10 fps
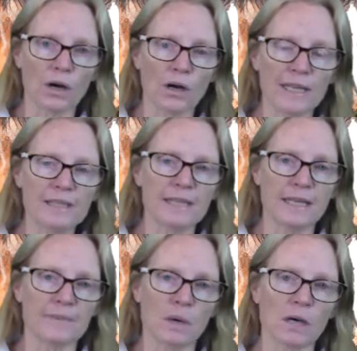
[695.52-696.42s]
in
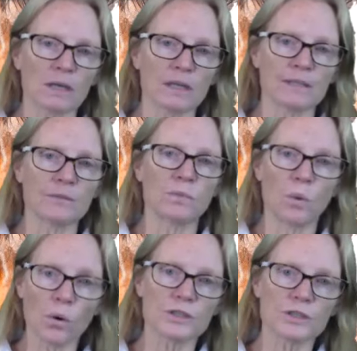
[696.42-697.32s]
their mind
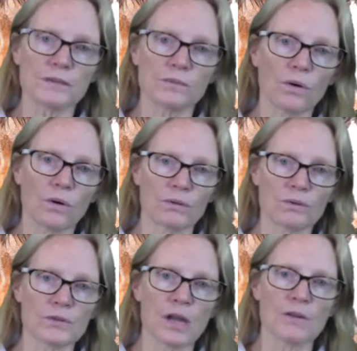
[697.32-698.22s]
what it
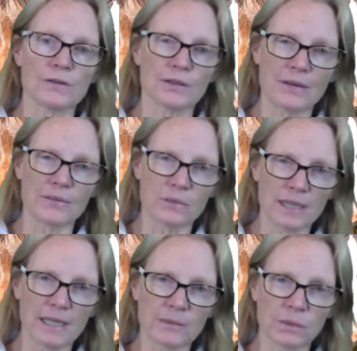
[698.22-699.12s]
was that they
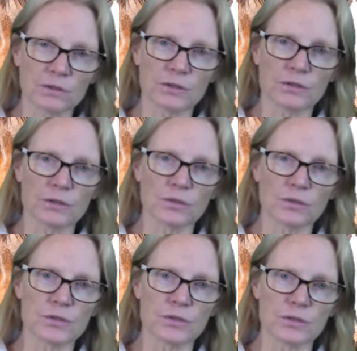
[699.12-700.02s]
really wanted the
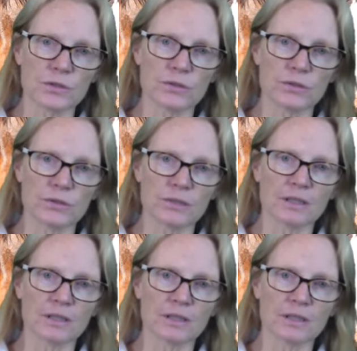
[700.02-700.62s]
horse to do.